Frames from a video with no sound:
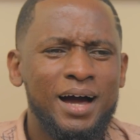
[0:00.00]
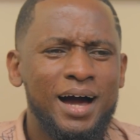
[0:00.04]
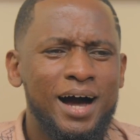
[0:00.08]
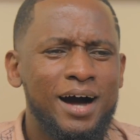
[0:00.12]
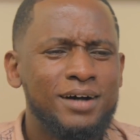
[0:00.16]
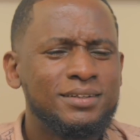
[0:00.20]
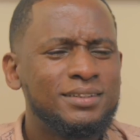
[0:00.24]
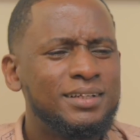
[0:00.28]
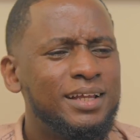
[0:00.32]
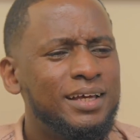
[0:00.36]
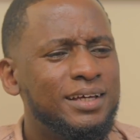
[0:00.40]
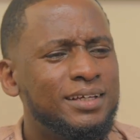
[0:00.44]

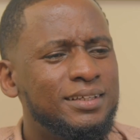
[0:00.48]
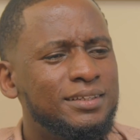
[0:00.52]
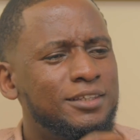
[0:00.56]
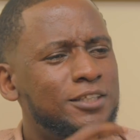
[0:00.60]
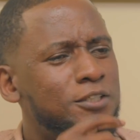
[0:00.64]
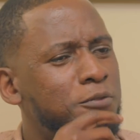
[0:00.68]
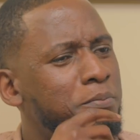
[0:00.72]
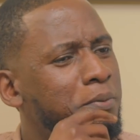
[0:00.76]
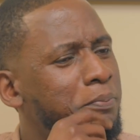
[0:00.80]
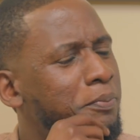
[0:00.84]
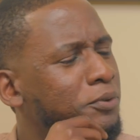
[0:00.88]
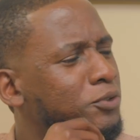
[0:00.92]
I was like,
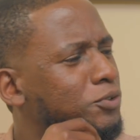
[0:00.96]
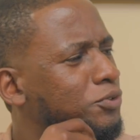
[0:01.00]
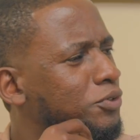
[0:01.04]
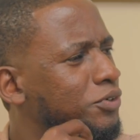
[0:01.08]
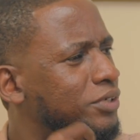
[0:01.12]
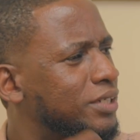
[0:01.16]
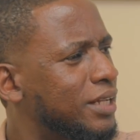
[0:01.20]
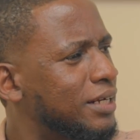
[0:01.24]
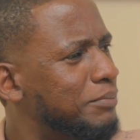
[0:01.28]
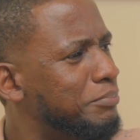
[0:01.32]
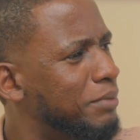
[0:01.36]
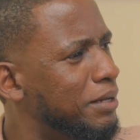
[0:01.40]
these people should
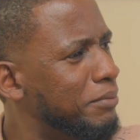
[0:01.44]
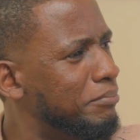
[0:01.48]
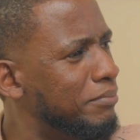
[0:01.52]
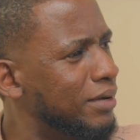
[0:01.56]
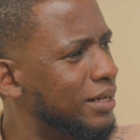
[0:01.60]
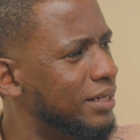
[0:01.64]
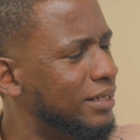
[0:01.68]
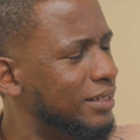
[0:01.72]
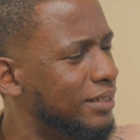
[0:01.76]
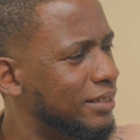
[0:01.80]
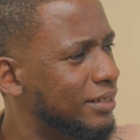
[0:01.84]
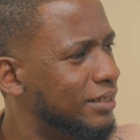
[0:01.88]
return my
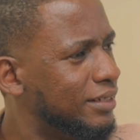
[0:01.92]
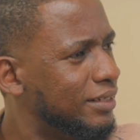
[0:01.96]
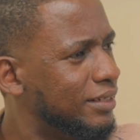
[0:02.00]
money.